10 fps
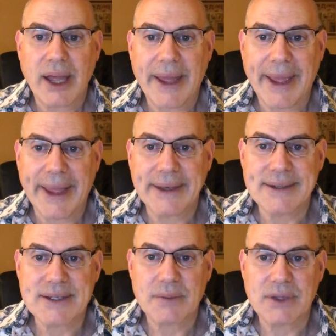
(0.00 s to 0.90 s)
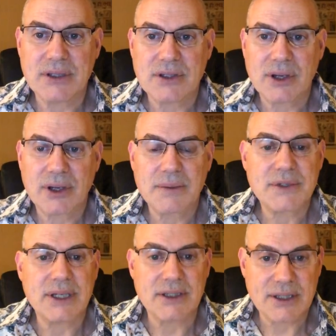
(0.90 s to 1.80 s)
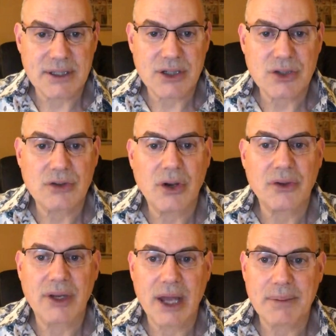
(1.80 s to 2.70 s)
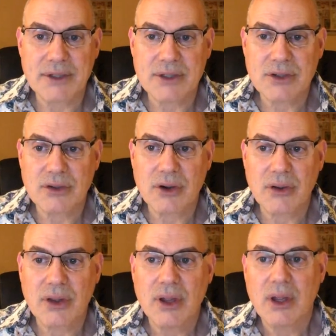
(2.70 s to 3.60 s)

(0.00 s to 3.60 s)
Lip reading: and some of these terms, interstitial growth and appositional growth,